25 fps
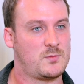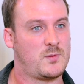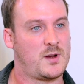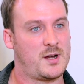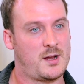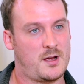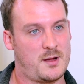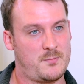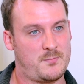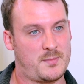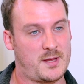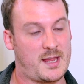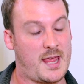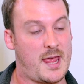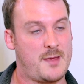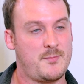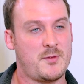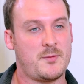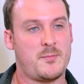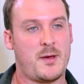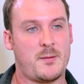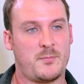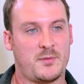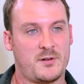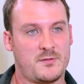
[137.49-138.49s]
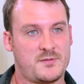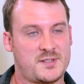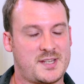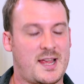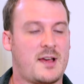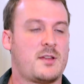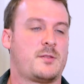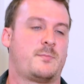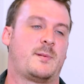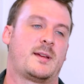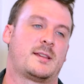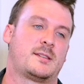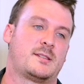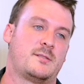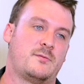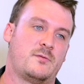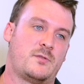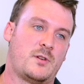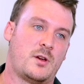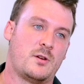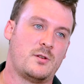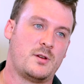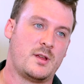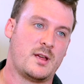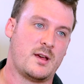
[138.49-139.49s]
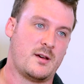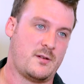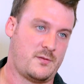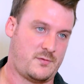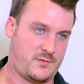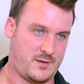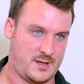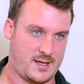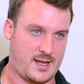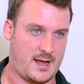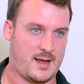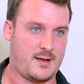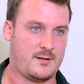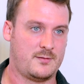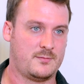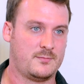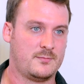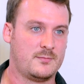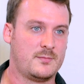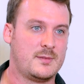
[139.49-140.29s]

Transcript: when I became a member of South Bank Symphonia for that